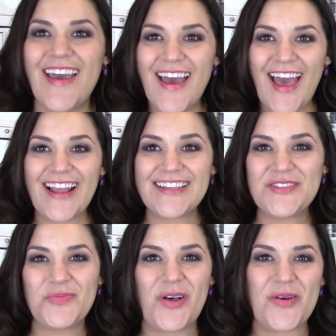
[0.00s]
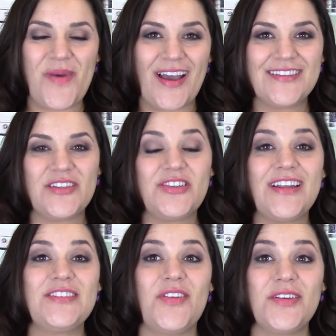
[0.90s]
Hi guys, welcome back. So
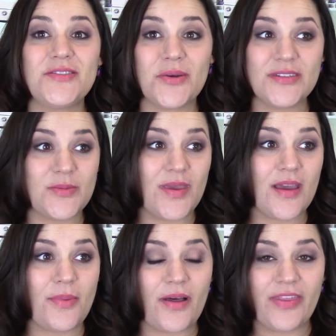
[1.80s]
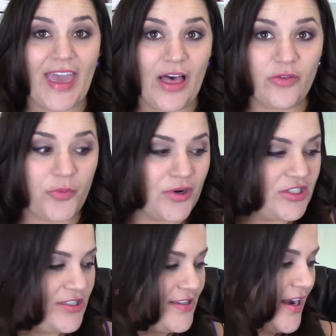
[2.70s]
today's video is going to be about the e.l.f.
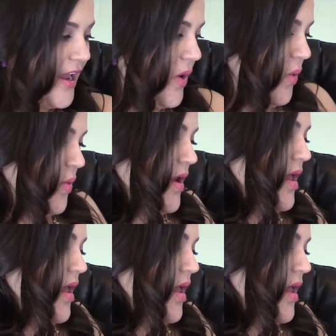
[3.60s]
brushes that I own,